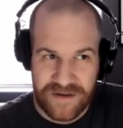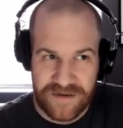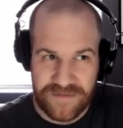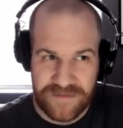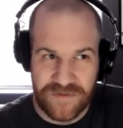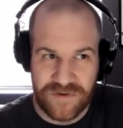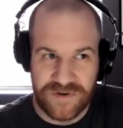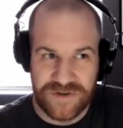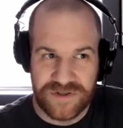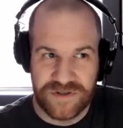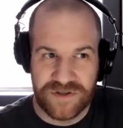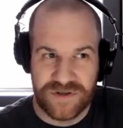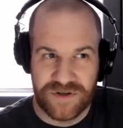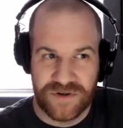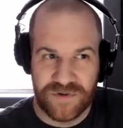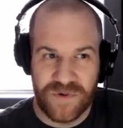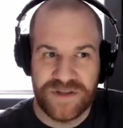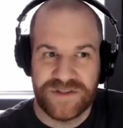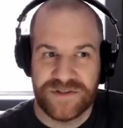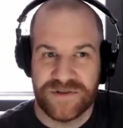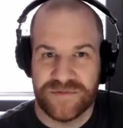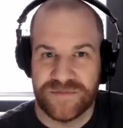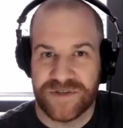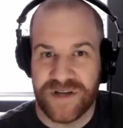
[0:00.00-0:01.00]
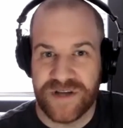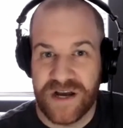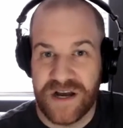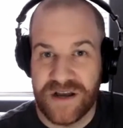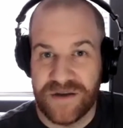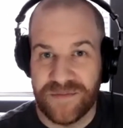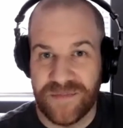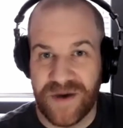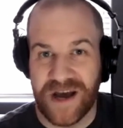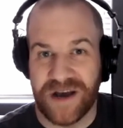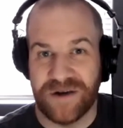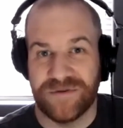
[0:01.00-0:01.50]
for quite some
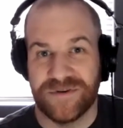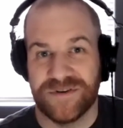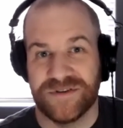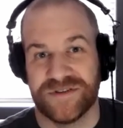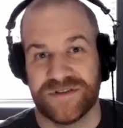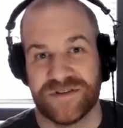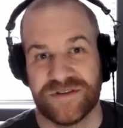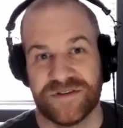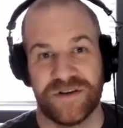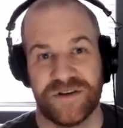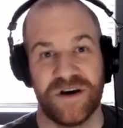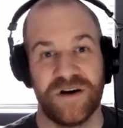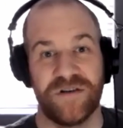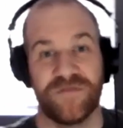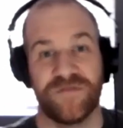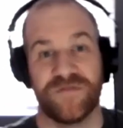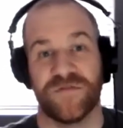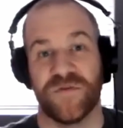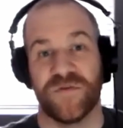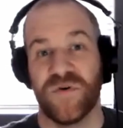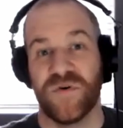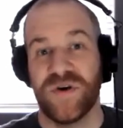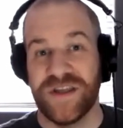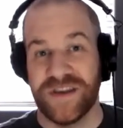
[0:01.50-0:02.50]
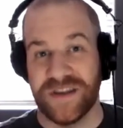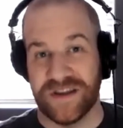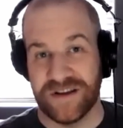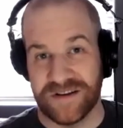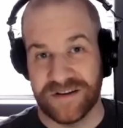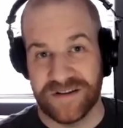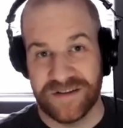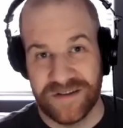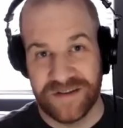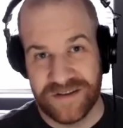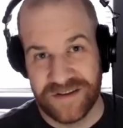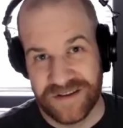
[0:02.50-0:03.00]
time I was
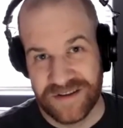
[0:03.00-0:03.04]
avoiding